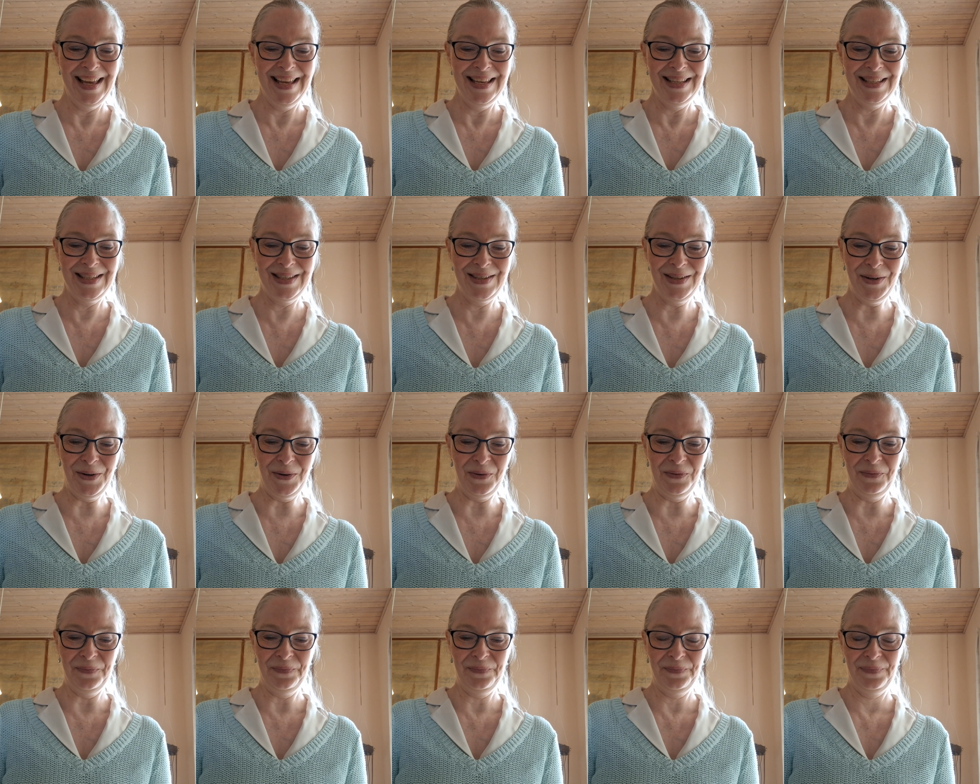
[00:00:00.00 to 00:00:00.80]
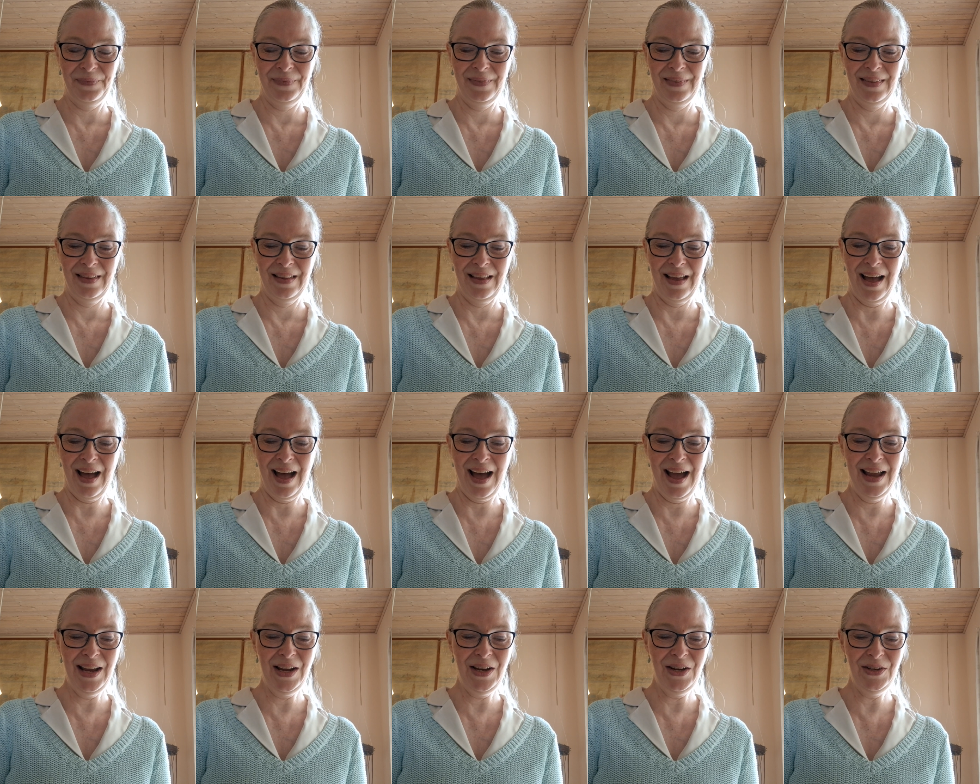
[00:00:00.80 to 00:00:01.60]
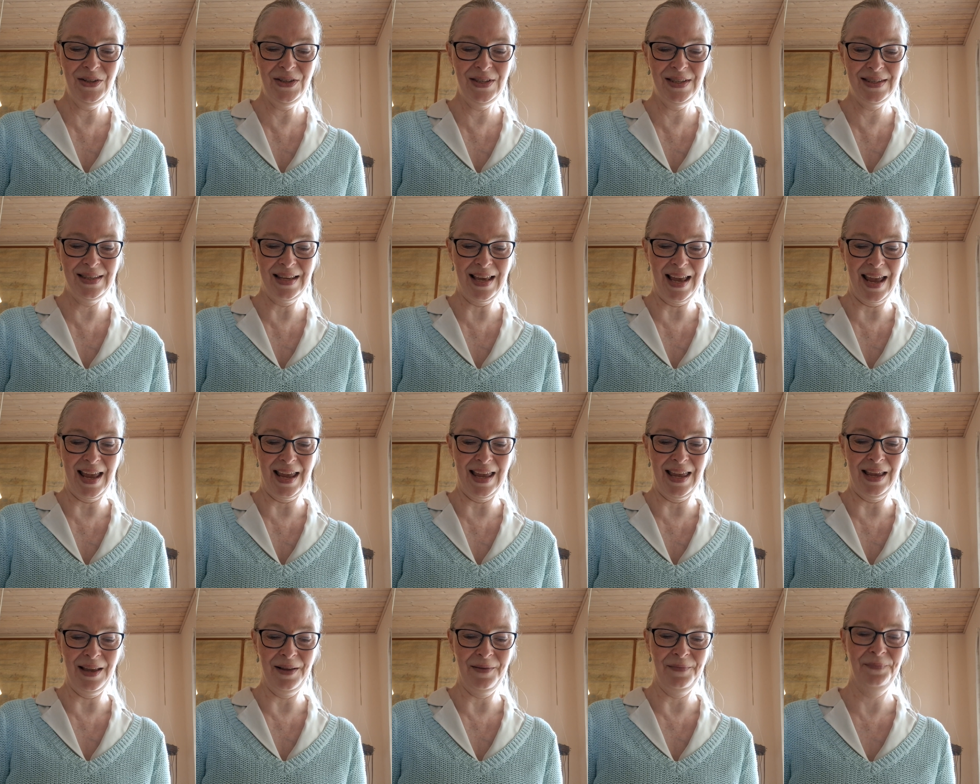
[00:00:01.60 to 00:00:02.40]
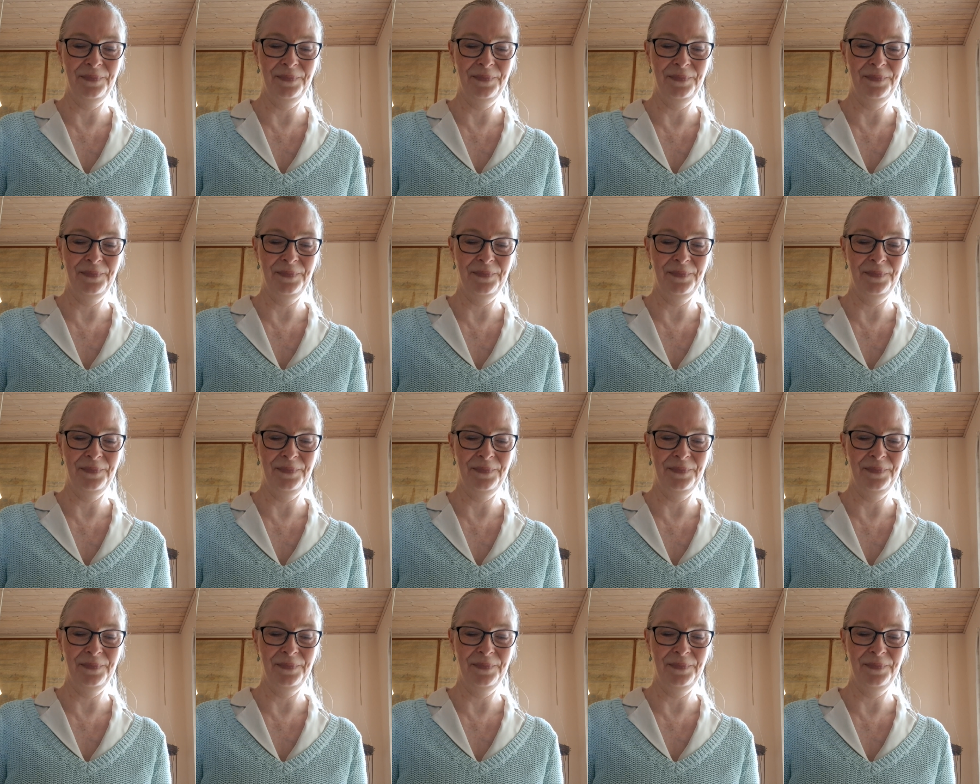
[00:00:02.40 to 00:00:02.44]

So I could say,